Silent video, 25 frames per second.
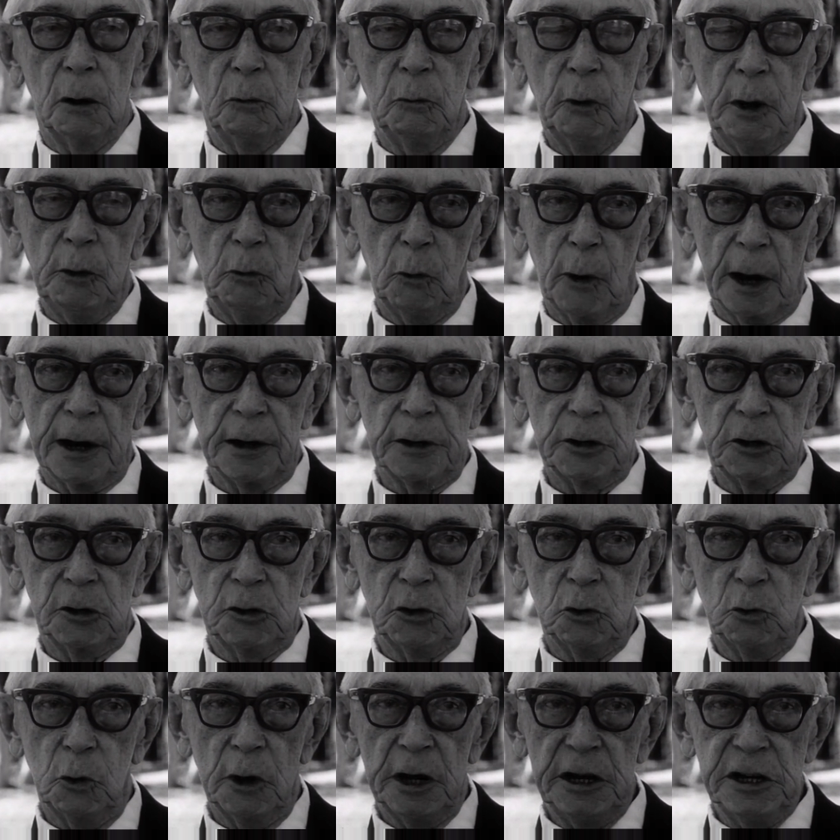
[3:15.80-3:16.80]
we went
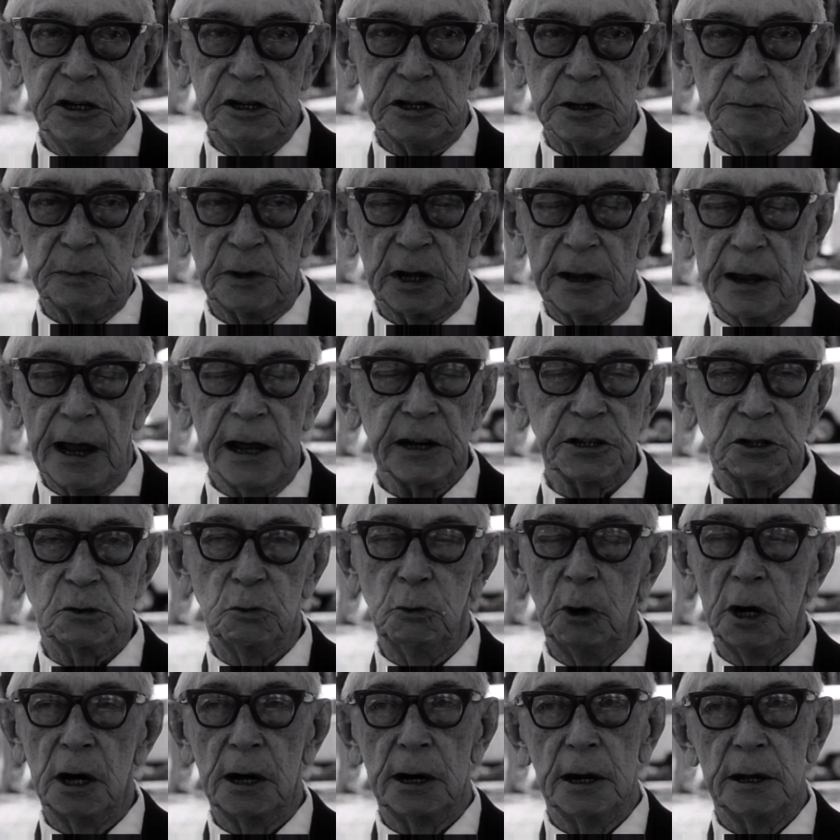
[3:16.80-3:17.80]
to Egypt. And that's
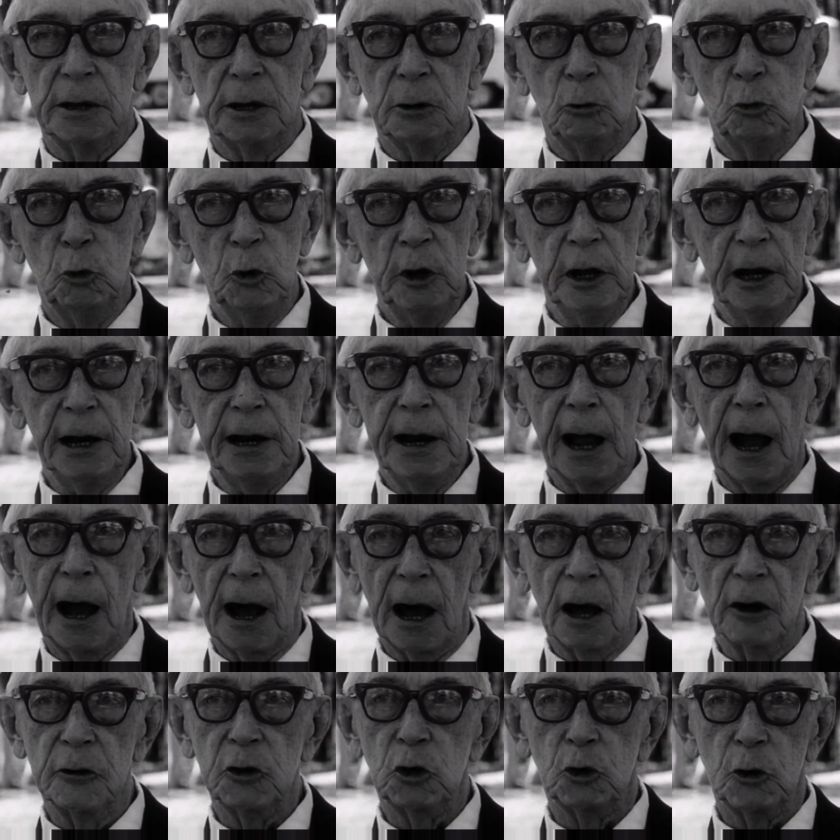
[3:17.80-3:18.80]
where the really
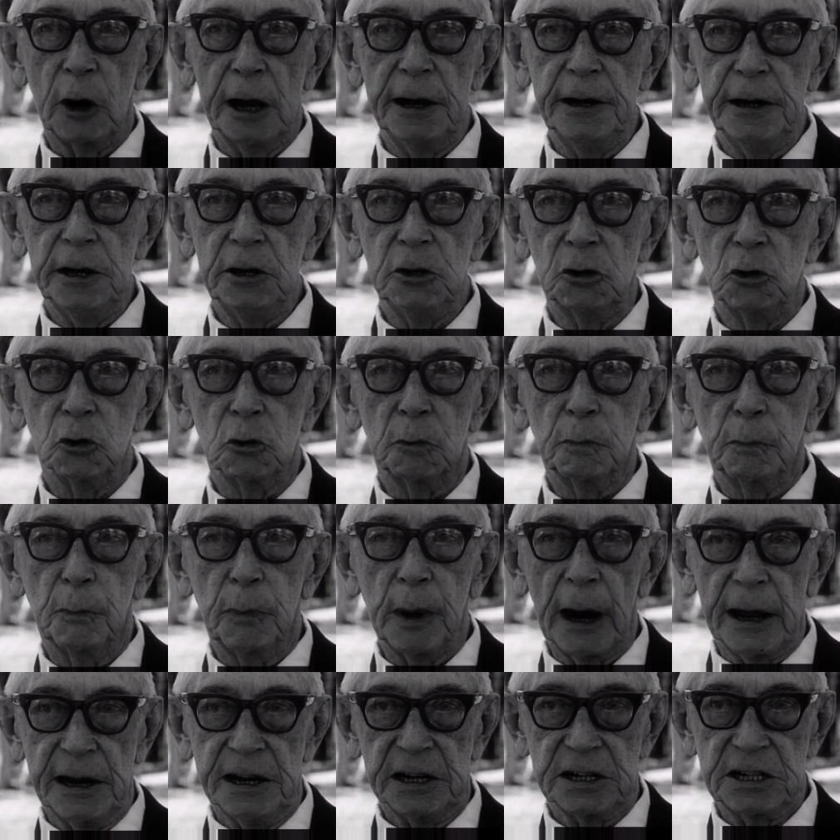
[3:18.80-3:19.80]
hard training took
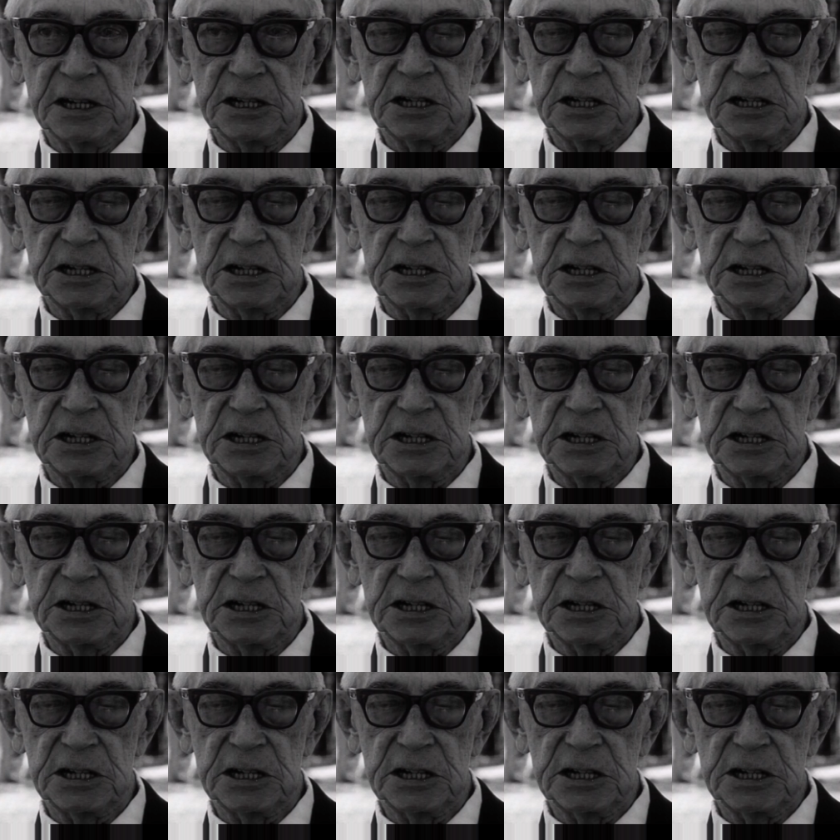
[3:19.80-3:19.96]
place.